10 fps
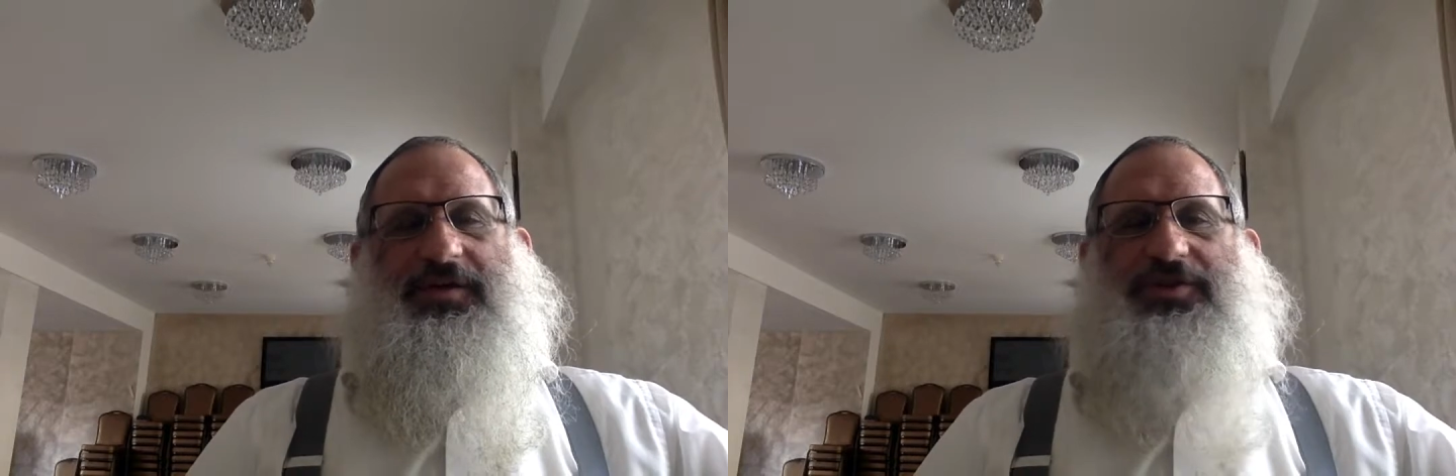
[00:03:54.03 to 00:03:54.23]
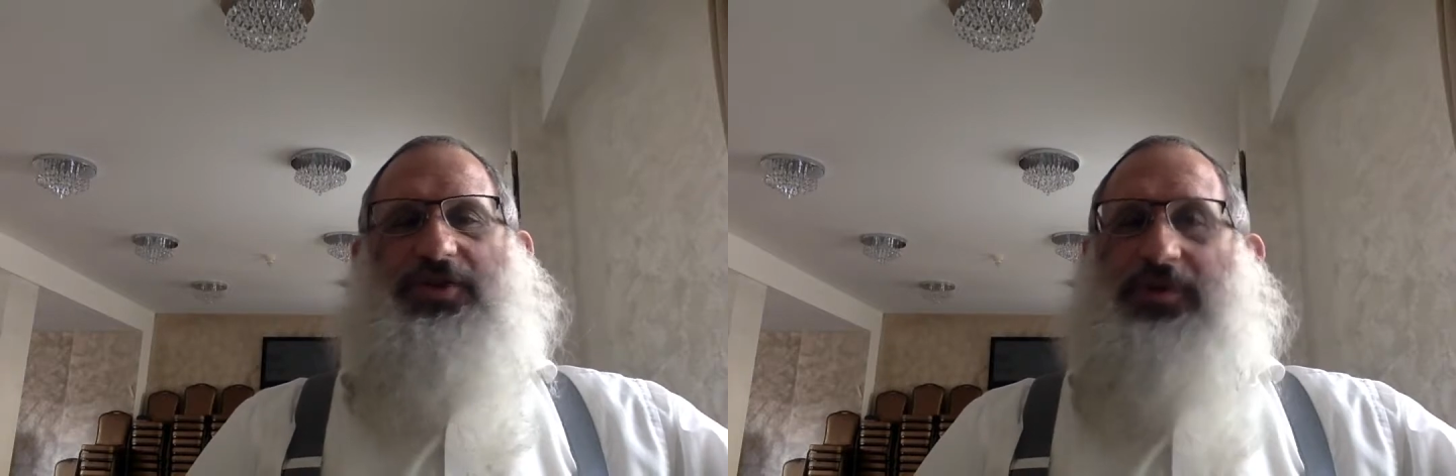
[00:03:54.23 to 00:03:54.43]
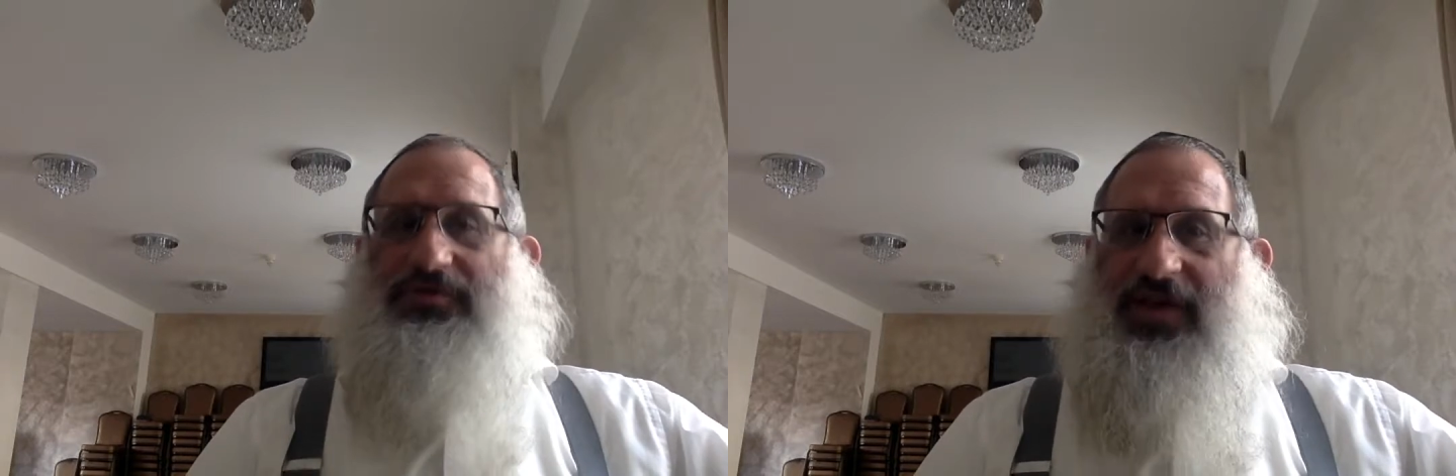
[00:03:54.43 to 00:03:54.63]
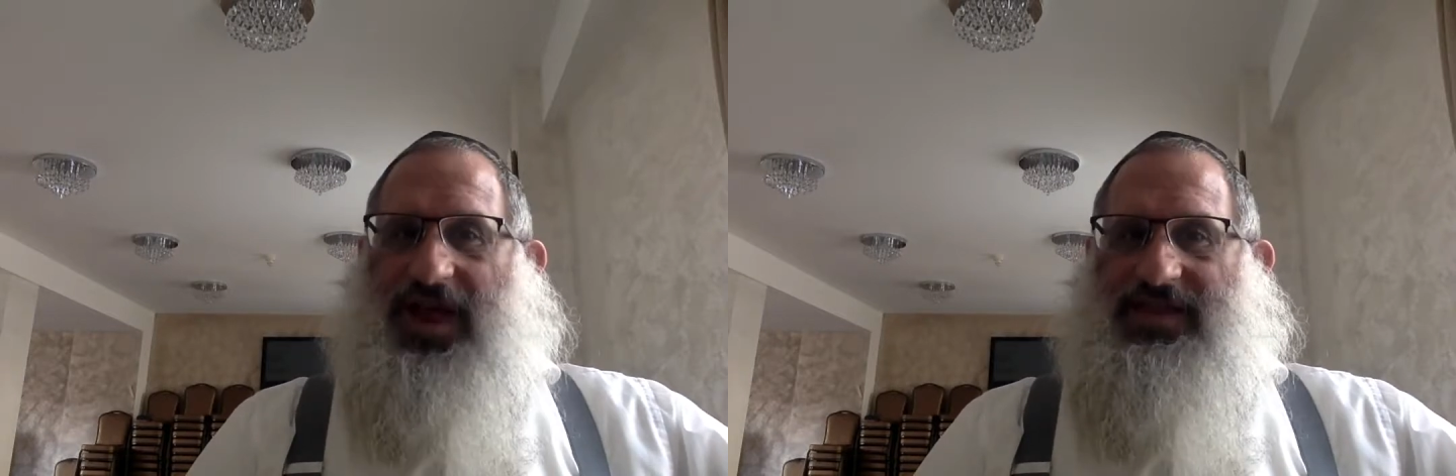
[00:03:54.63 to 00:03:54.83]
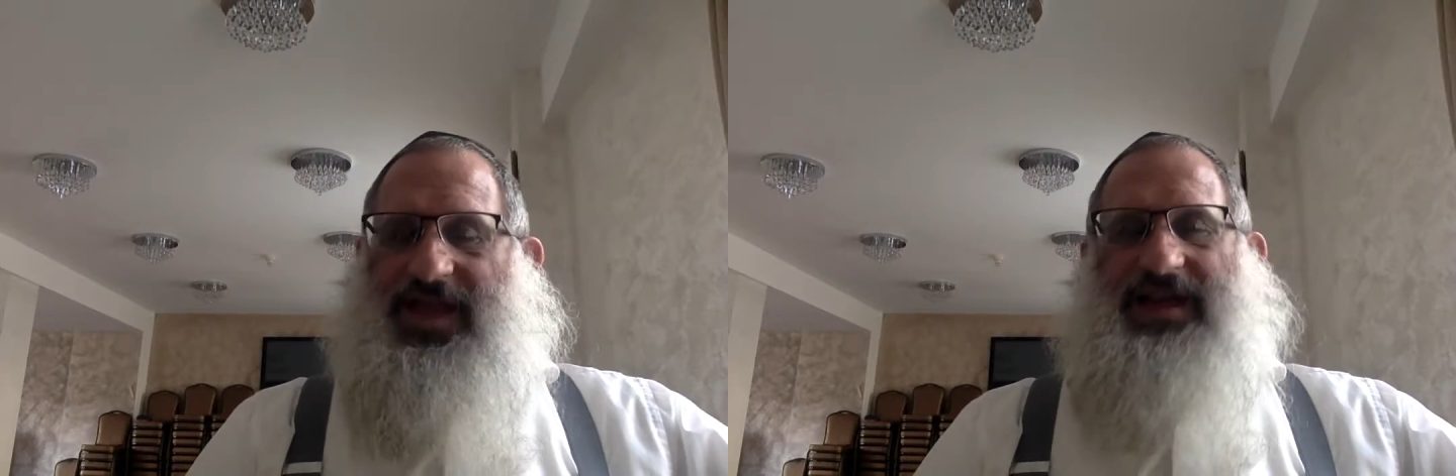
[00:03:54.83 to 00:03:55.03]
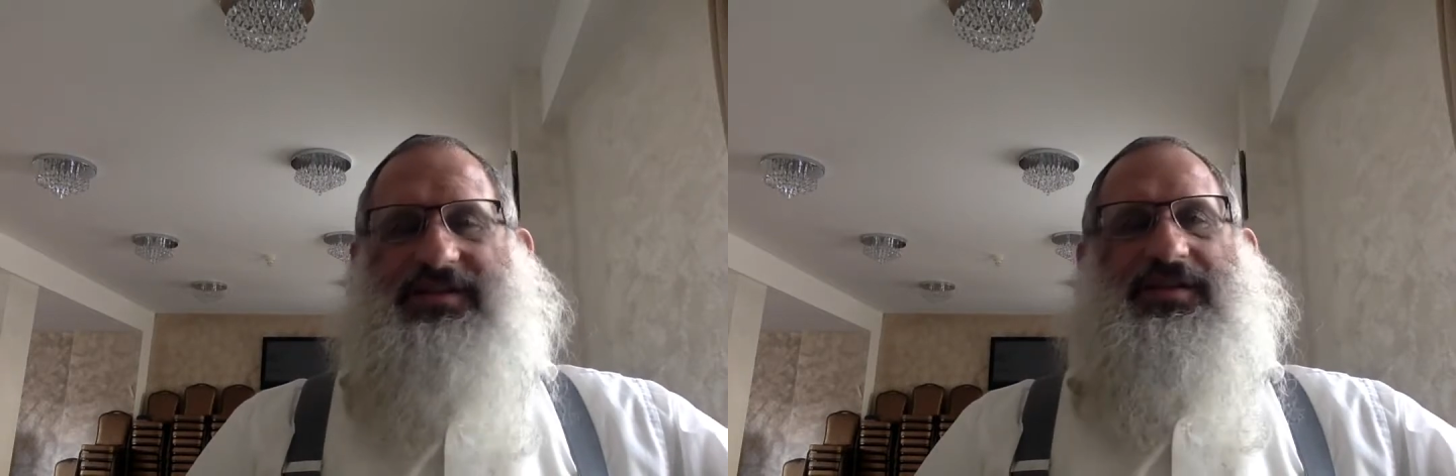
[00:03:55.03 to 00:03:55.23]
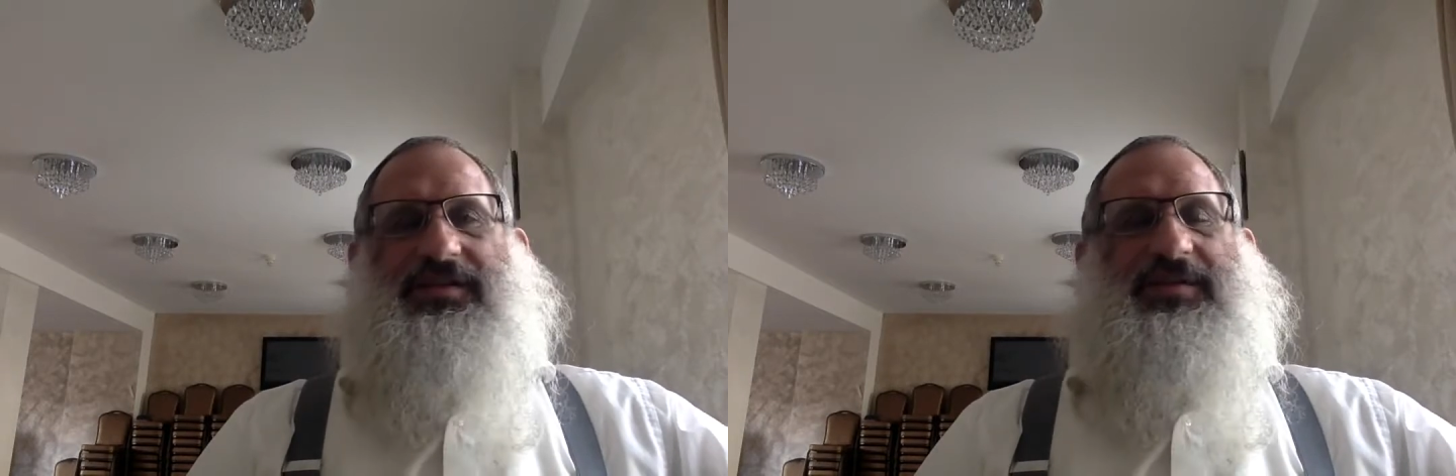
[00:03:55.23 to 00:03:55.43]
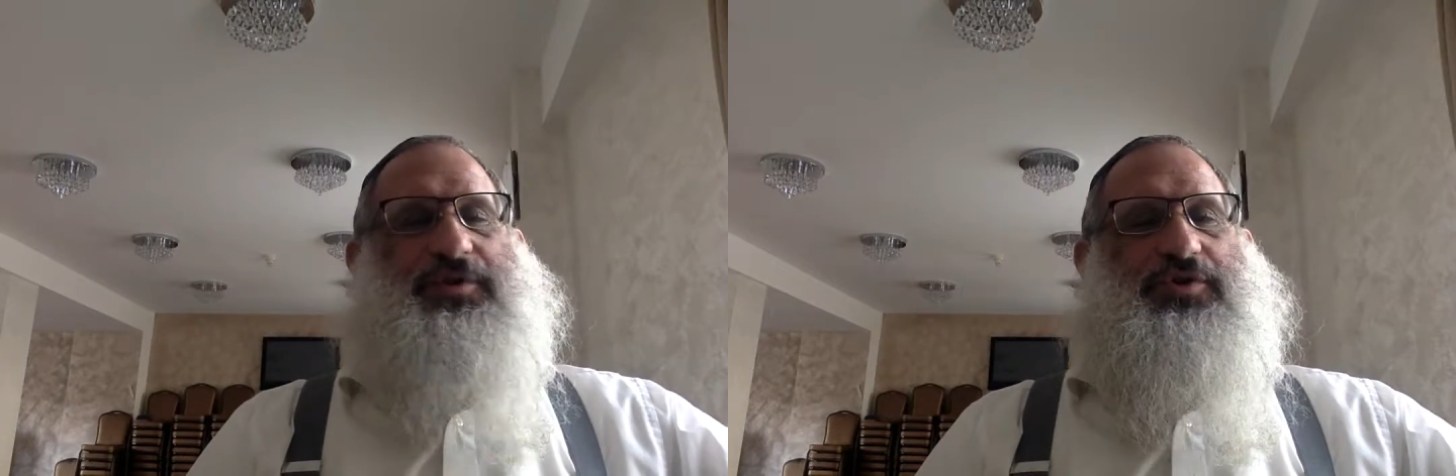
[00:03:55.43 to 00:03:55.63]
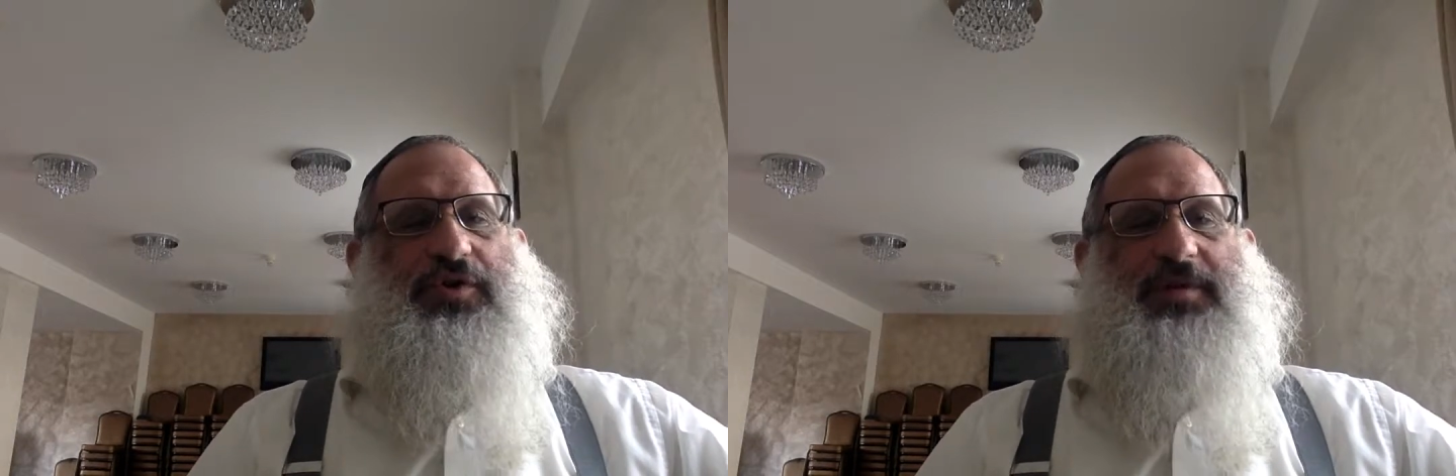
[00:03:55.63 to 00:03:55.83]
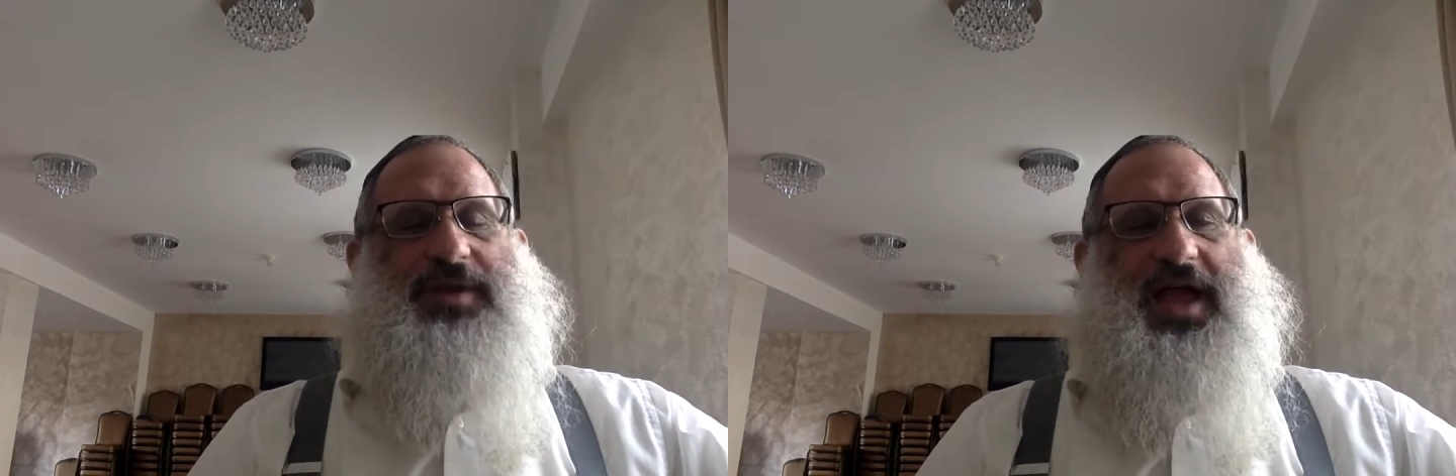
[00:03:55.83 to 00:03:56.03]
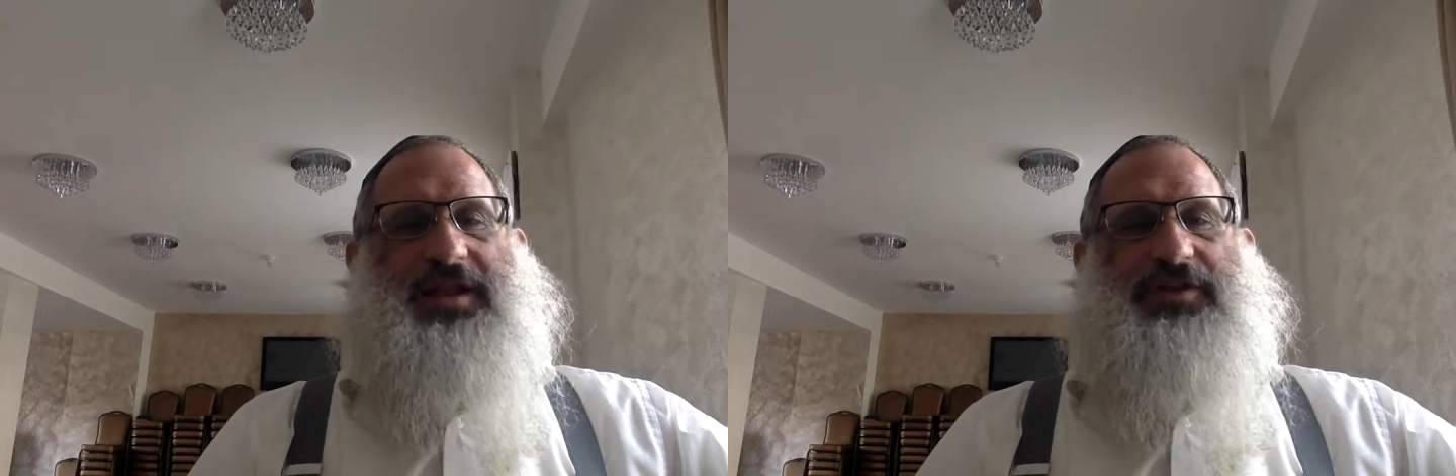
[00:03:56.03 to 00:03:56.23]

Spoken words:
So we find that the Maturgaman had